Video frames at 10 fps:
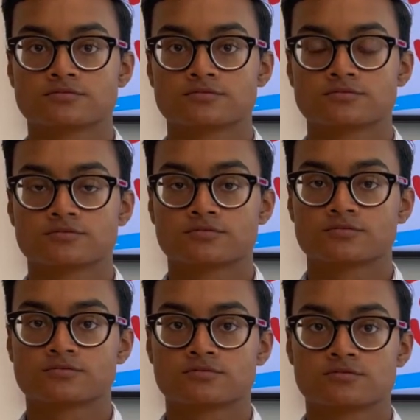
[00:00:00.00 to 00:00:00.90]

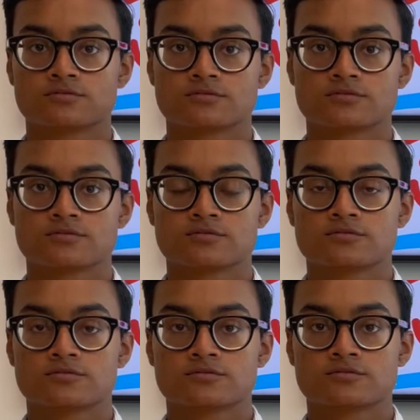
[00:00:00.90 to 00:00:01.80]

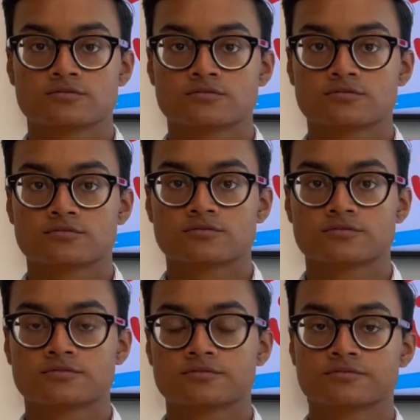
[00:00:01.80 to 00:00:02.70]

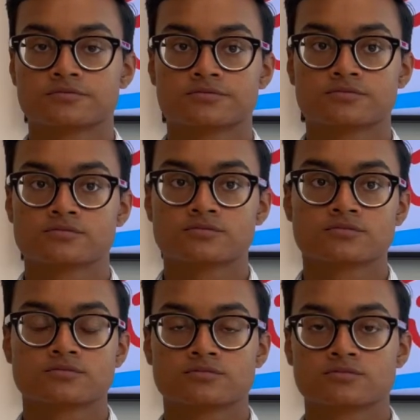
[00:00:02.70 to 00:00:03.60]

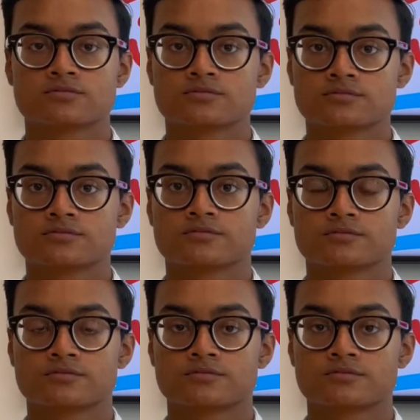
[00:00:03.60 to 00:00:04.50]
[no speech]